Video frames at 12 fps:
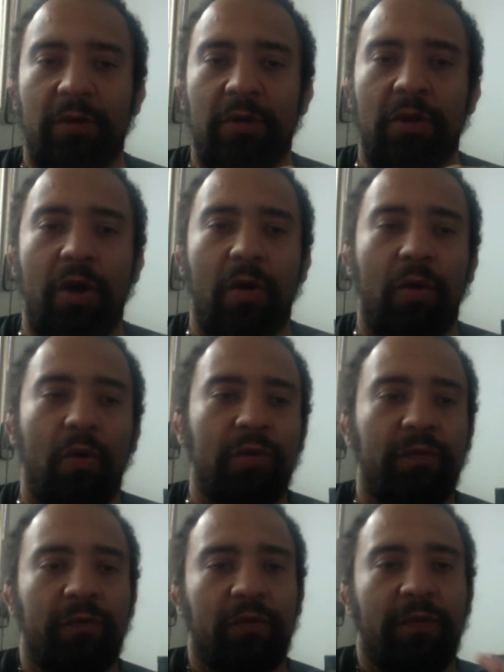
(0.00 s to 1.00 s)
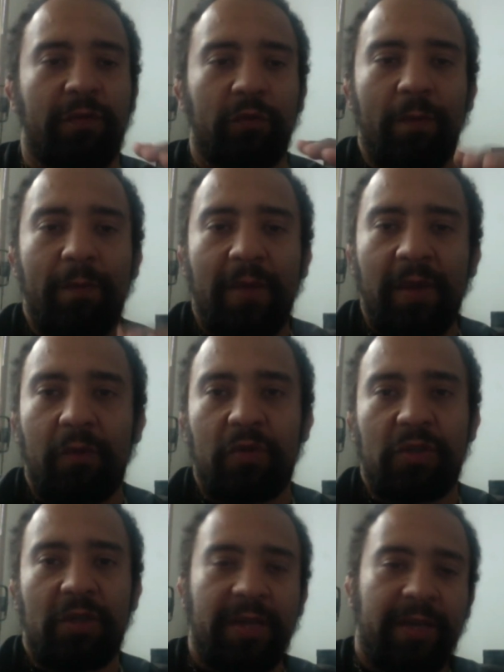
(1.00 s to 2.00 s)
not only for the
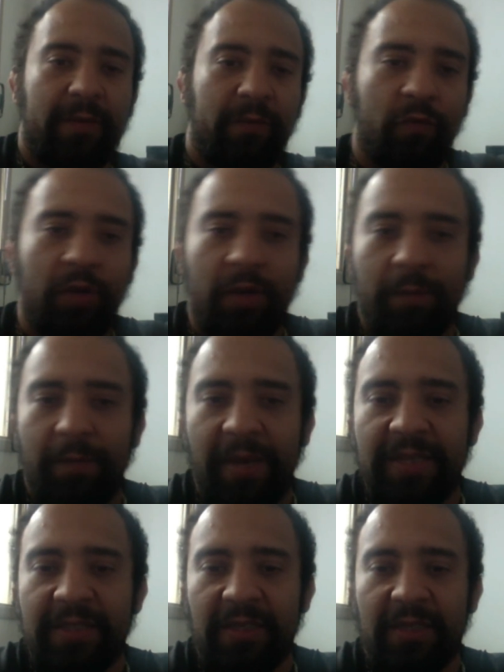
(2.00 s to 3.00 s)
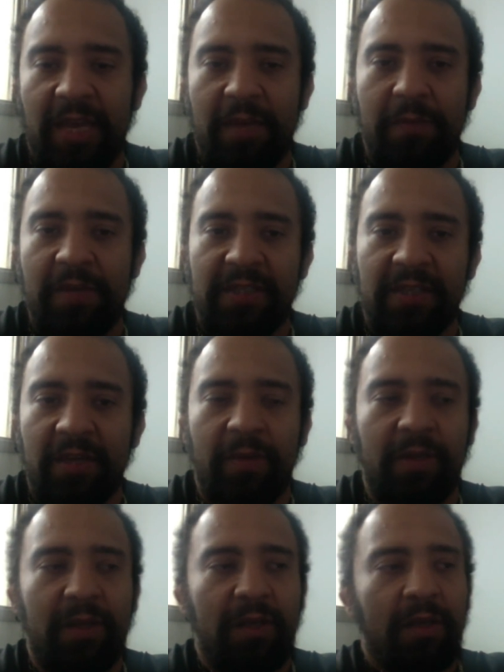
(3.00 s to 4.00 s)
fundamentals and like really basic ABC,
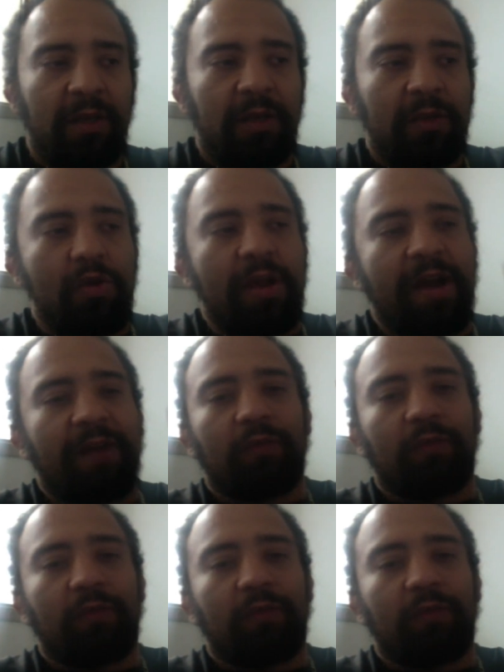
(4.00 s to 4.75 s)
but mm-hmm. you have to